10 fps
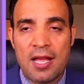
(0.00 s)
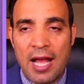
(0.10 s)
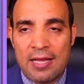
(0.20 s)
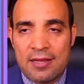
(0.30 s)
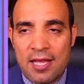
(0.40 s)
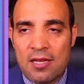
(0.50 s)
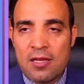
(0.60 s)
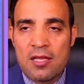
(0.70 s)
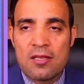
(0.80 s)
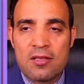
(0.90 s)
and
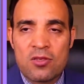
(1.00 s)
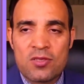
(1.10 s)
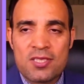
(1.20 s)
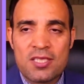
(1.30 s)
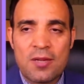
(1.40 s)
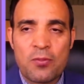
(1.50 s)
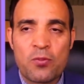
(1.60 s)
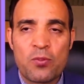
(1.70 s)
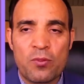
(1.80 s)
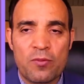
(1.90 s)
then you see the
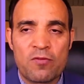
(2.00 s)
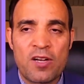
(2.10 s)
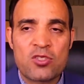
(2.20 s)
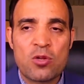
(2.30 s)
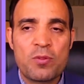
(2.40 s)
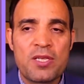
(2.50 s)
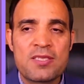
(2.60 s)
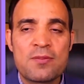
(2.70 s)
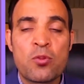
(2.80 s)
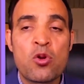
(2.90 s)

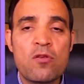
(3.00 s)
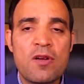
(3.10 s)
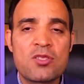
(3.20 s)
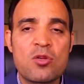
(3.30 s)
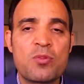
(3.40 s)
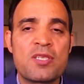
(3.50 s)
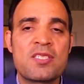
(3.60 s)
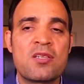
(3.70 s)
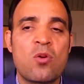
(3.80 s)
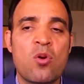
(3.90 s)

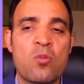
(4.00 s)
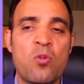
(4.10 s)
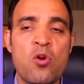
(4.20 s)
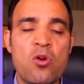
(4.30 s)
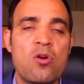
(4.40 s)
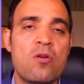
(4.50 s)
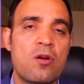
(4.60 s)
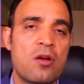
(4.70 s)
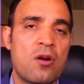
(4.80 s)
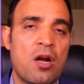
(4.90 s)
provasopressin or
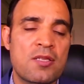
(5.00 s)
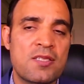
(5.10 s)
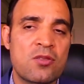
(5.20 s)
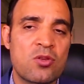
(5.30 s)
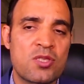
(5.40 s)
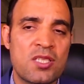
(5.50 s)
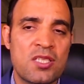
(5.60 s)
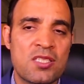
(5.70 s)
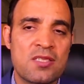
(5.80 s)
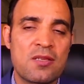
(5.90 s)
prooxytocin
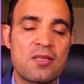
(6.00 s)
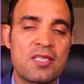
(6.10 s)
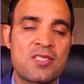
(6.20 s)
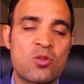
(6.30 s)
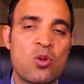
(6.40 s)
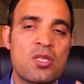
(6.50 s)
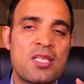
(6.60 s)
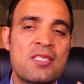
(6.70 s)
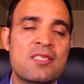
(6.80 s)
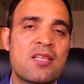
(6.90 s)
is stored
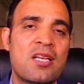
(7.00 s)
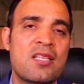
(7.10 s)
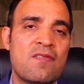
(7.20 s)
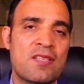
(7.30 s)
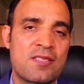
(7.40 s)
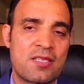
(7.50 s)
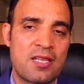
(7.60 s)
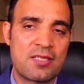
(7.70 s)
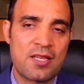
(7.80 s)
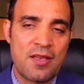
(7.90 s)
inside the
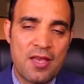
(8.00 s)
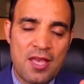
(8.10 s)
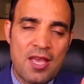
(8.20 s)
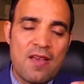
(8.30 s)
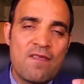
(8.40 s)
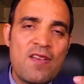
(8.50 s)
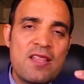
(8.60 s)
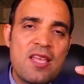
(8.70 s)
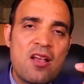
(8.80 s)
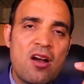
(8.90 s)
vesicles. When
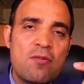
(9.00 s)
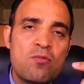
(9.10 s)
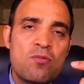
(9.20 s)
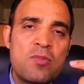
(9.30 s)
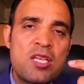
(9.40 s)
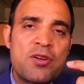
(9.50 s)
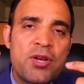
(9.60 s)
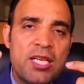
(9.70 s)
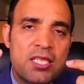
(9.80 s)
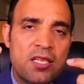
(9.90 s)
they are
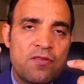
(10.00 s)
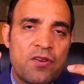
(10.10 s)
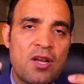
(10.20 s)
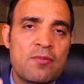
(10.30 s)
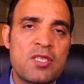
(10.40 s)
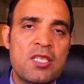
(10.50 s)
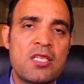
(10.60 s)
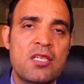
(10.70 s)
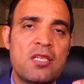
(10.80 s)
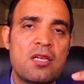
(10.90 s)
migrating from
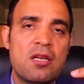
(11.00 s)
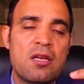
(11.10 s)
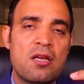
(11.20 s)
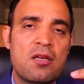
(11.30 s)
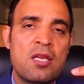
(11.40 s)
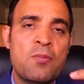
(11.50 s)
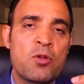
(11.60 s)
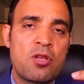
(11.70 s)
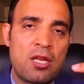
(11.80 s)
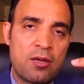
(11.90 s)
the
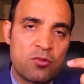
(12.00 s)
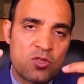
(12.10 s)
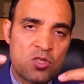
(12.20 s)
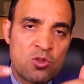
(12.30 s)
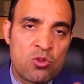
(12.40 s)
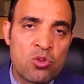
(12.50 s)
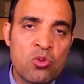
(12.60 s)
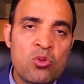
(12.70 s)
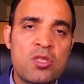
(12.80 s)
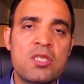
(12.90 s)
hypothalamus
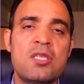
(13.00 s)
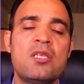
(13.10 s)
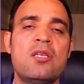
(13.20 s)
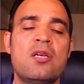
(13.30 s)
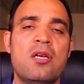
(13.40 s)
to the